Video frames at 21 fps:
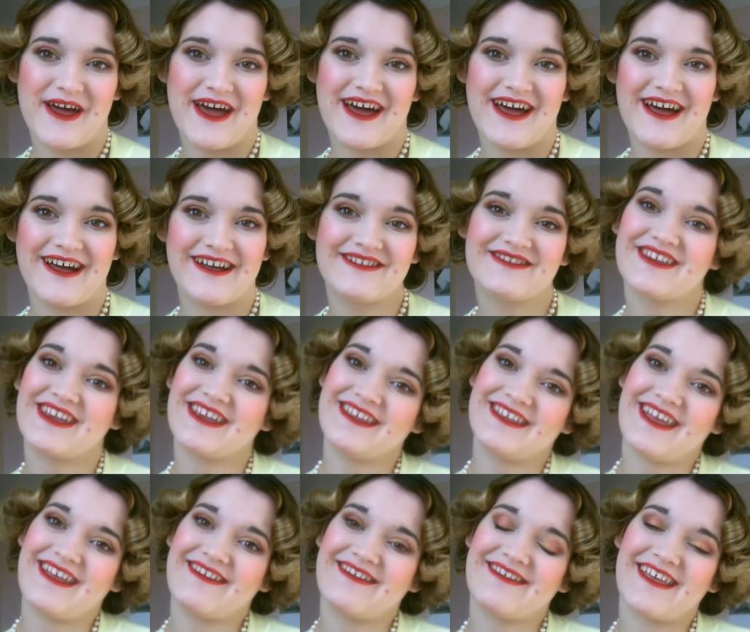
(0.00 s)
But
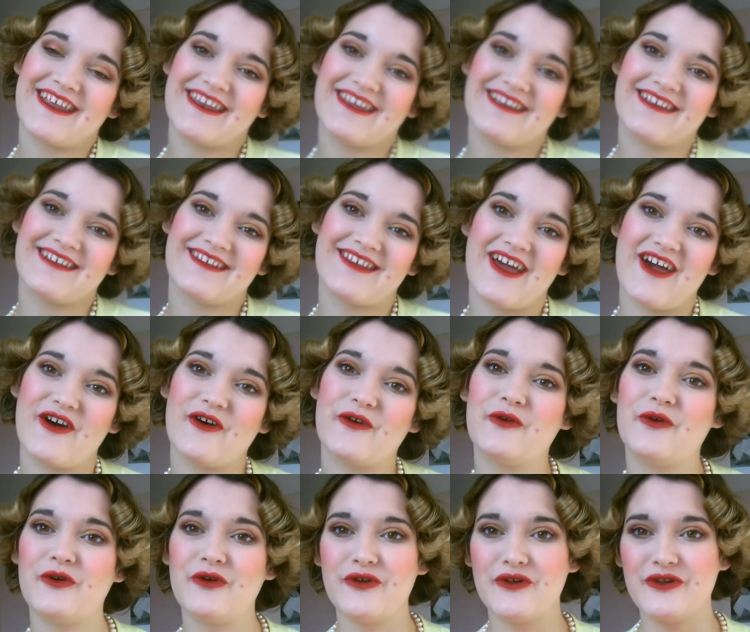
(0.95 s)
yes, that is
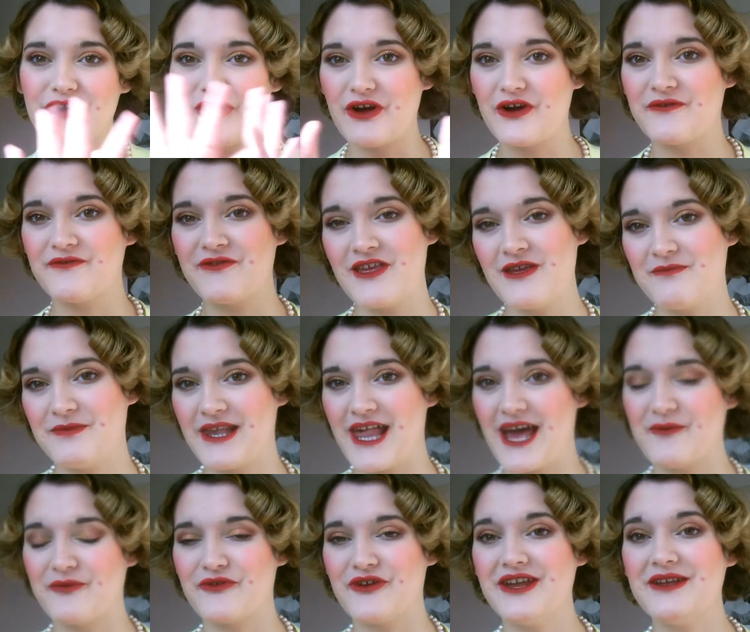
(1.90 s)
all of the
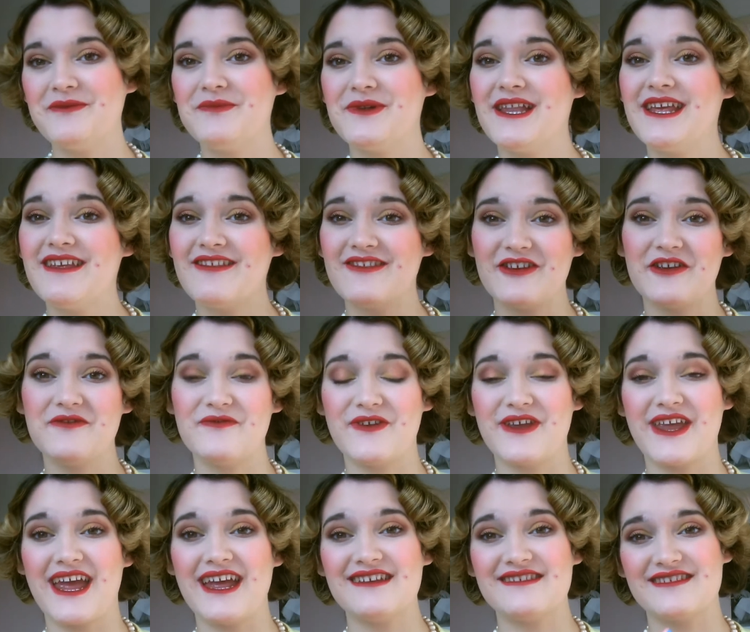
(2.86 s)
blabbering. Please don't
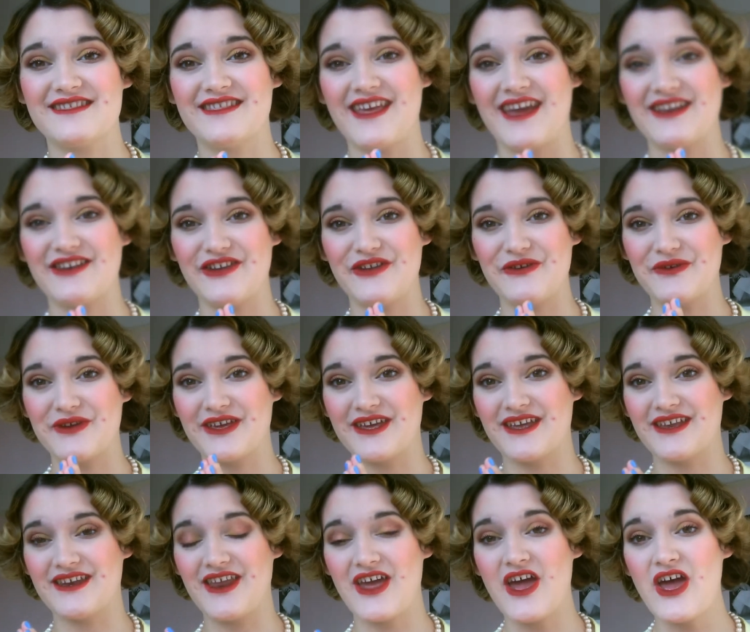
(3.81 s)
forget that you
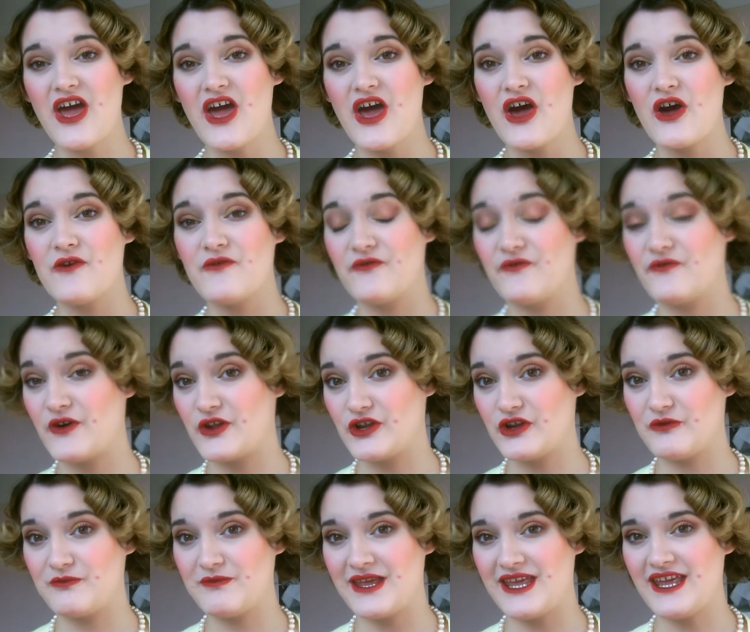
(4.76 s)
can
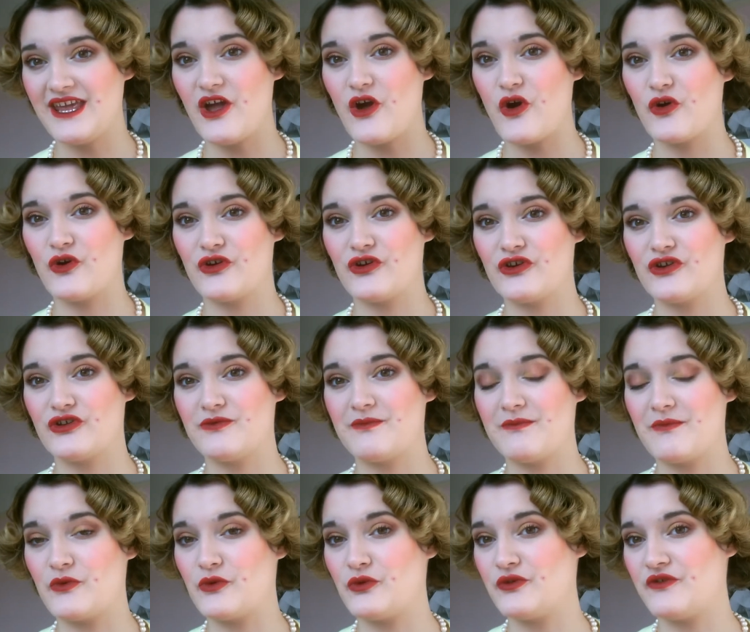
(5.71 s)
follow me on
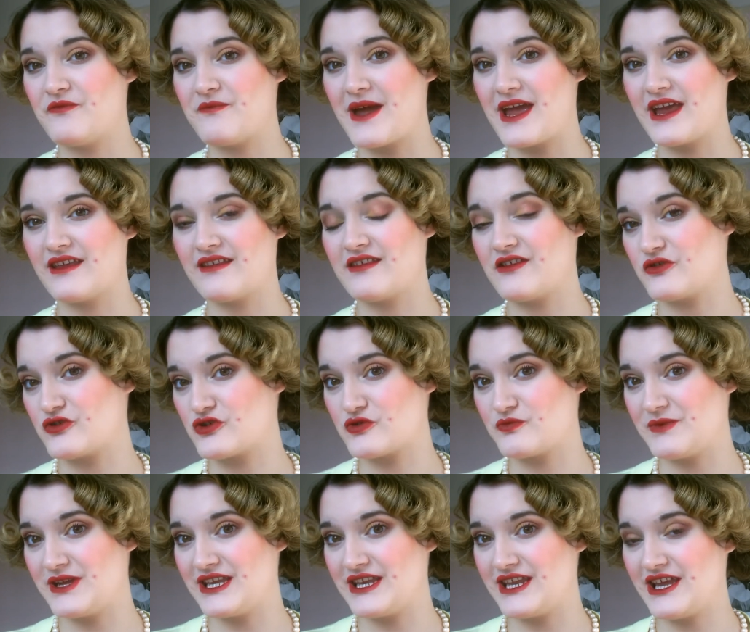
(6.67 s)
all of my
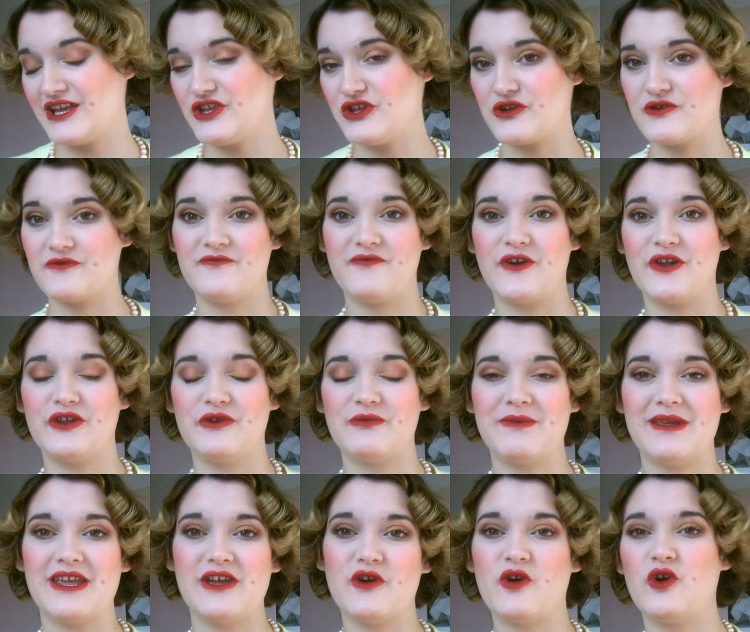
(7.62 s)
social media. You can follow
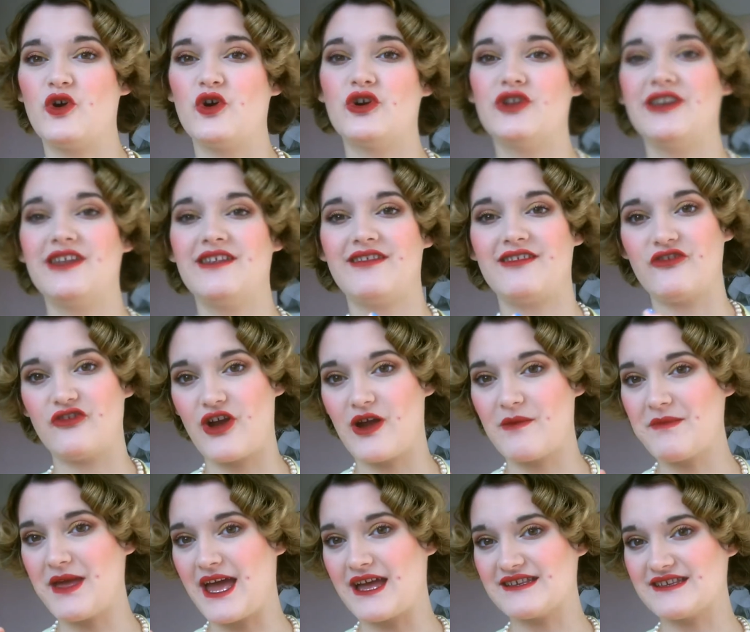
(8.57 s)
me on
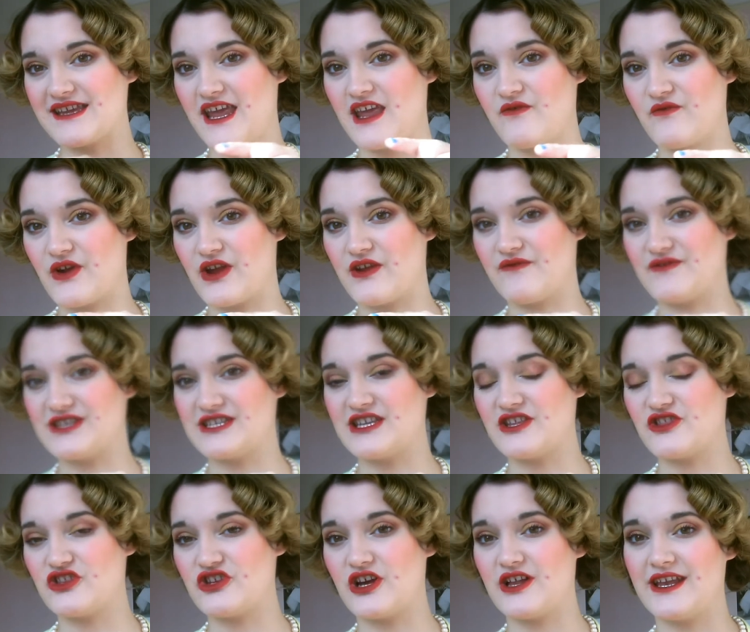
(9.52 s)
Instagram at
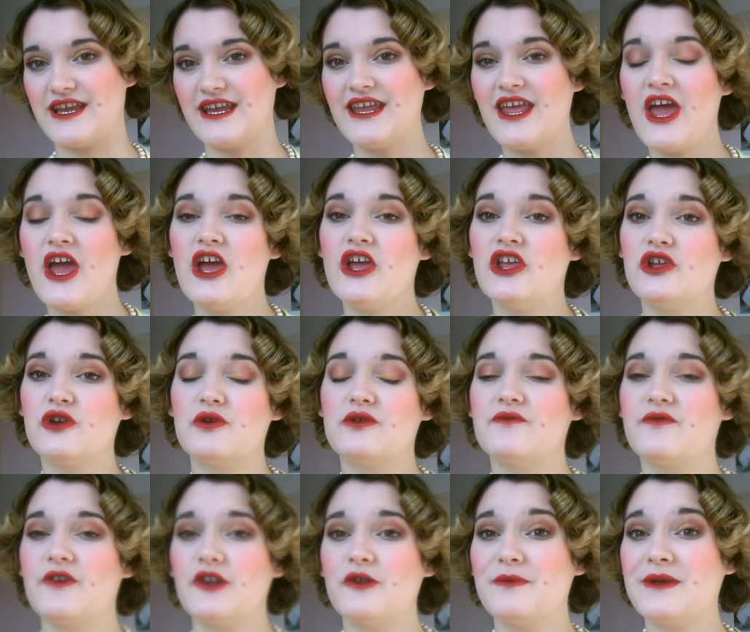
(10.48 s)
@averyvintagedarling. You can
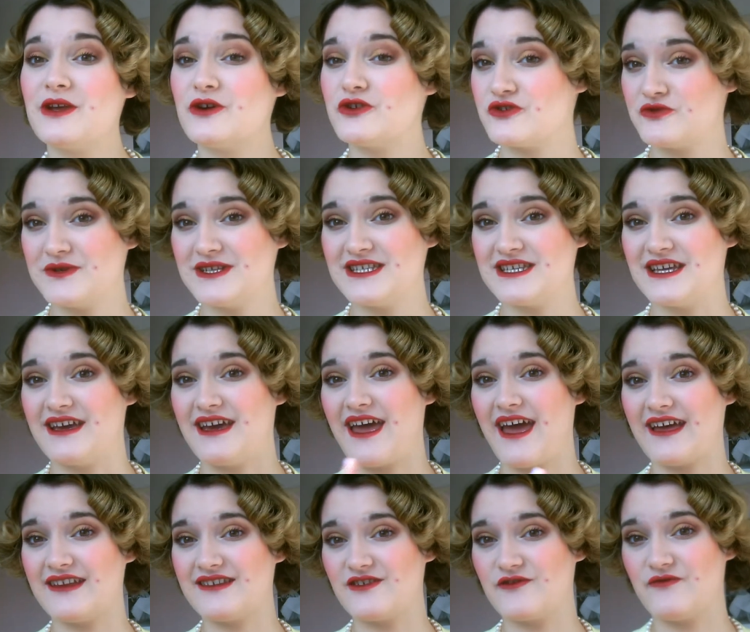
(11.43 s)
follow me on Twitter
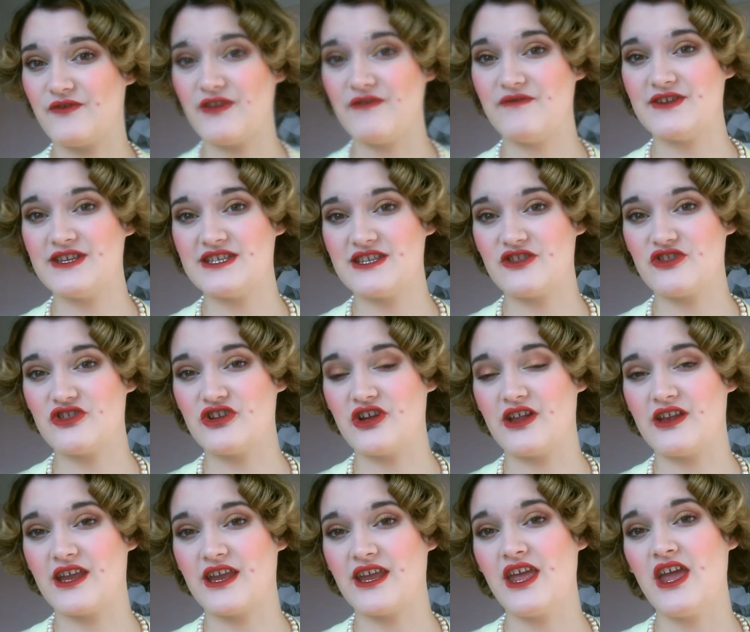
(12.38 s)
at
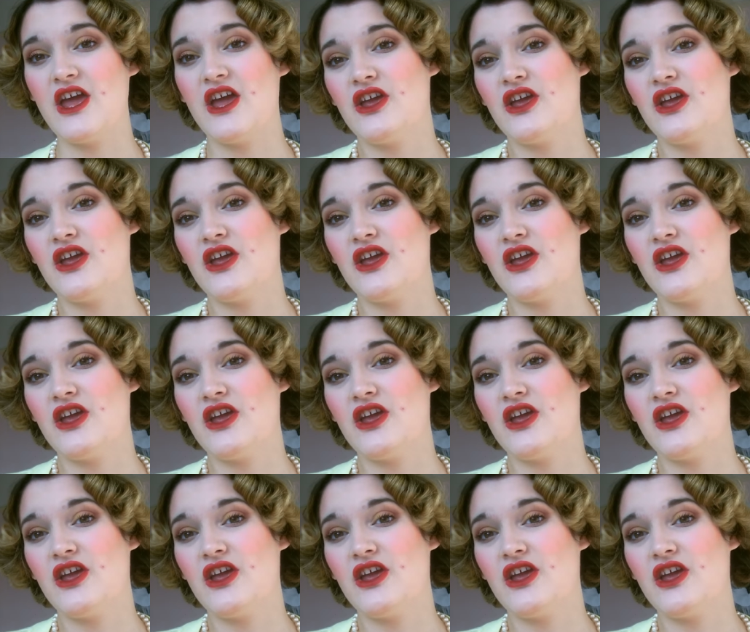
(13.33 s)
@thevintagedarling.